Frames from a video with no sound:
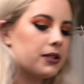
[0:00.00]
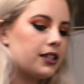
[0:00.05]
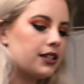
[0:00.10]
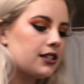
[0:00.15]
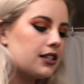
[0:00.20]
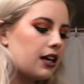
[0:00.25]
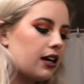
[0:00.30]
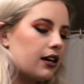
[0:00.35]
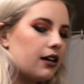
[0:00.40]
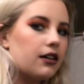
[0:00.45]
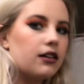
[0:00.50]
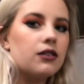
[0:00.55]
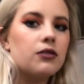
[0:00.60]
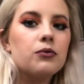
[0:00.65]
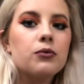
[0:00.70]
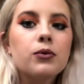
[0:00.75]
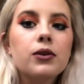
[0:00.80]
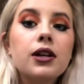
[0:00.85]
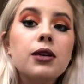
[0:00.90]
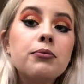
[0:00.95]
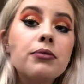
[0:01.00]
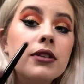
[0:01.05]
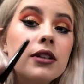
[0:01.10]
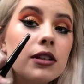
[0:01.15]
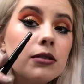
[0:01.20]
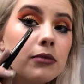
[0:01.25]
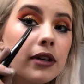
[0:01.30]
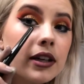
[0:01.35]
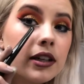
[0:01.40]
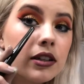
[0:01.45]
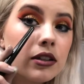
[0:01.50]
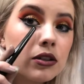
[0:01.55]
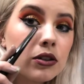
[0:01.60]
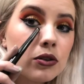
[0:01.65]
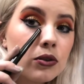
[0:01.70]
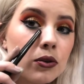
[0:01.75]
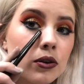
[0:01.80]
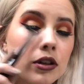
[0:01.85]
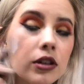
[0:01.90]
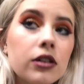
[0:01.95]
going to take what I put in my inner
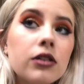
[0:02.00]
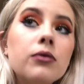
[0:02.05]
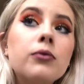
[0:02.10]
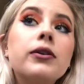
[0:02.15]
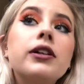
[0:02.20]
corner,